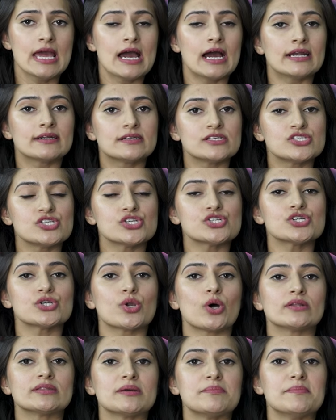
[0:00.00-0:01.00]
a decision
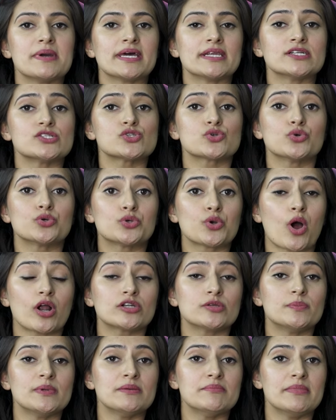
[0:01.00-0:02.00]
on the merits could
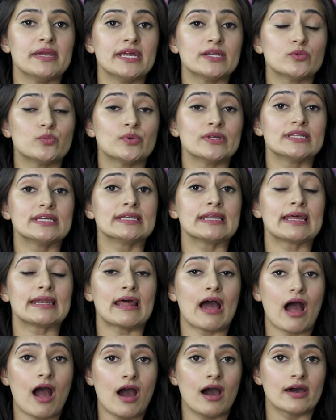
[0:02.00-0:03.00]
not be made within
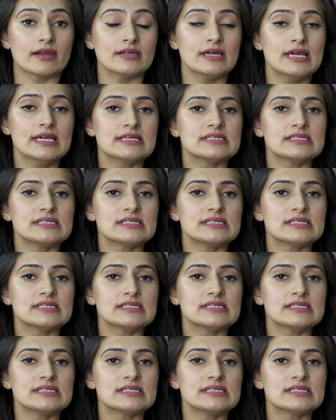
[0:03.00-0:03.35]
an hour